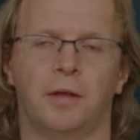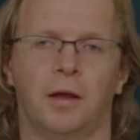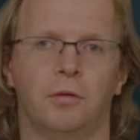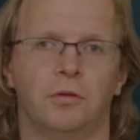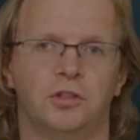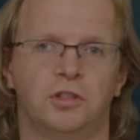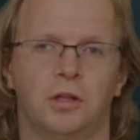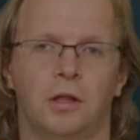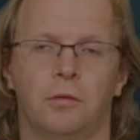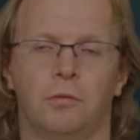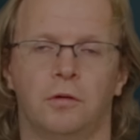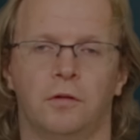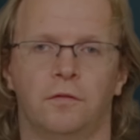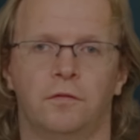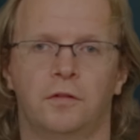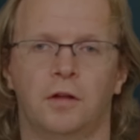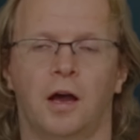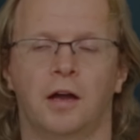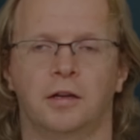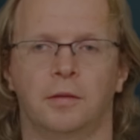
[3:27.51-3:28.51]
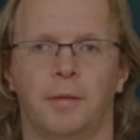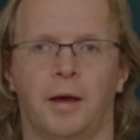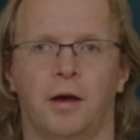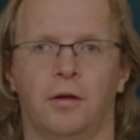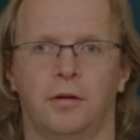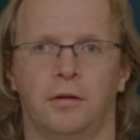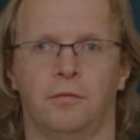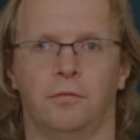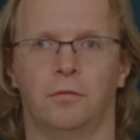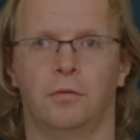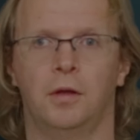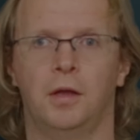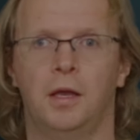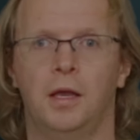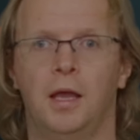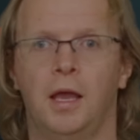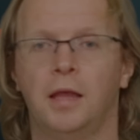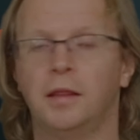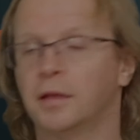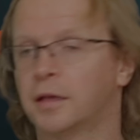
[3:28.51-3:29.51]
I wish they would have talked about it
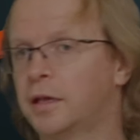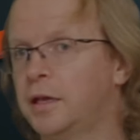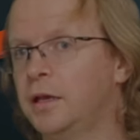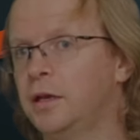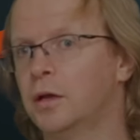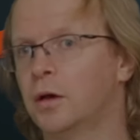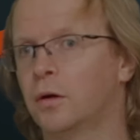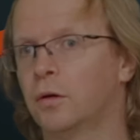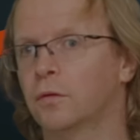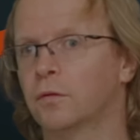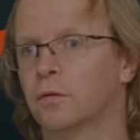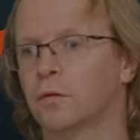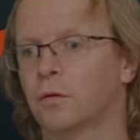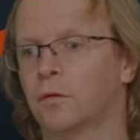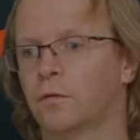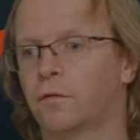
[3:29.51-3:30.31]
in the keynote